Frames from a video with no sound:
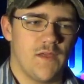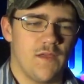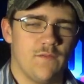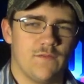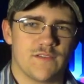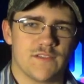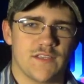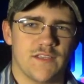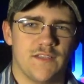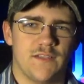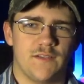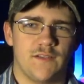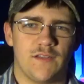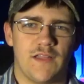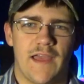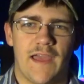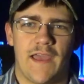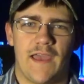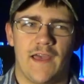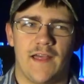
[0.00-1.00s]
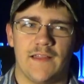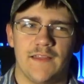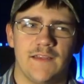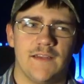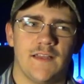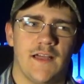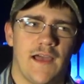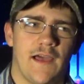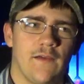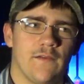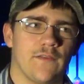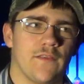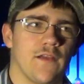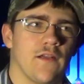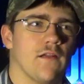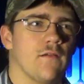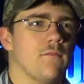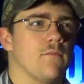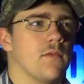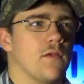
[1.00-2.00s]
It was a little out
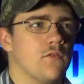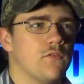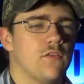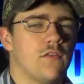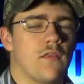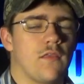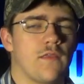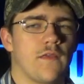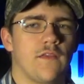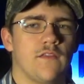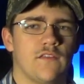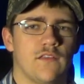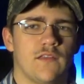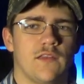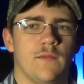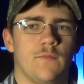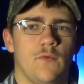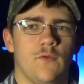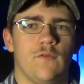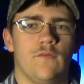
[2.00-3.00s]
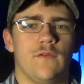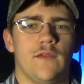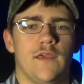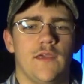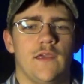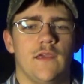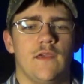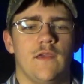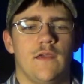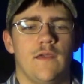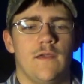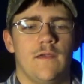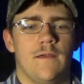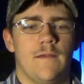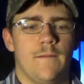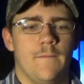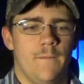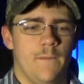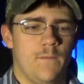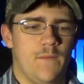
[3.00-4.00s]
there. Most of the things in the movie
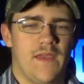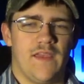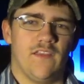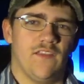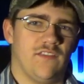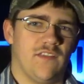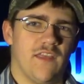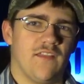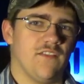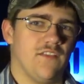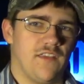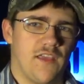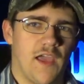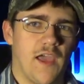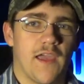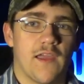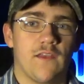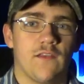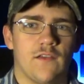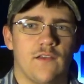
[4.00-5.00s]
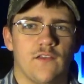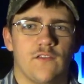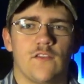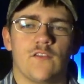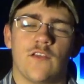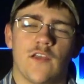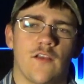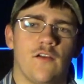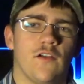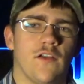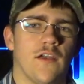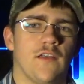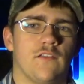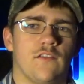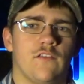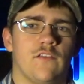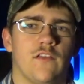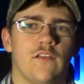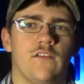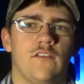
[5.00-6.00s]
make sense, kinda, because there's like all
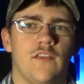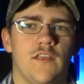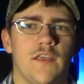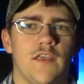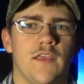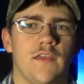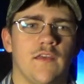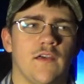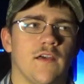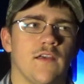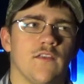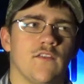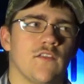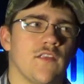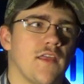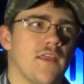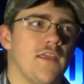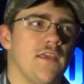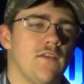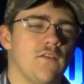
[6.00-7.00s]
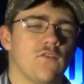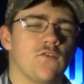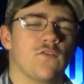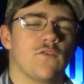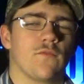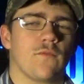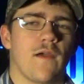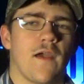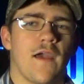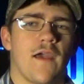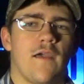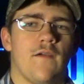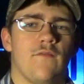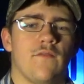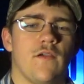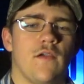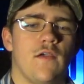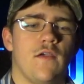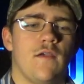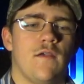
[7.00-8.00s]
kinds of stunts that he does that he can
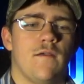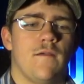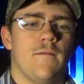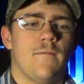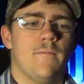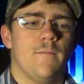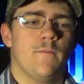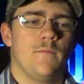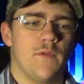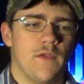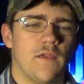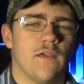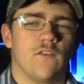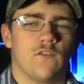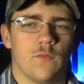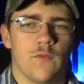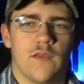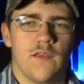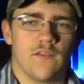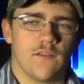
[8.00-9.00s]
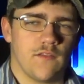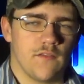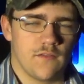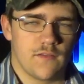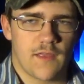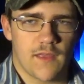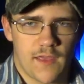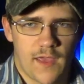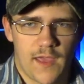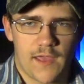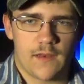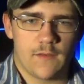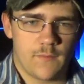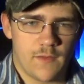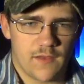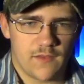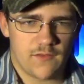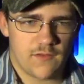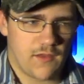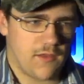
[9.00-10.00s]
survive because reasons that kind
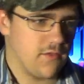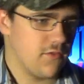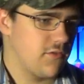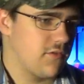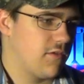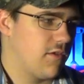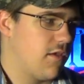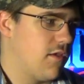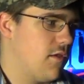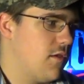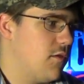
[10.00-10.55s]
of make sense.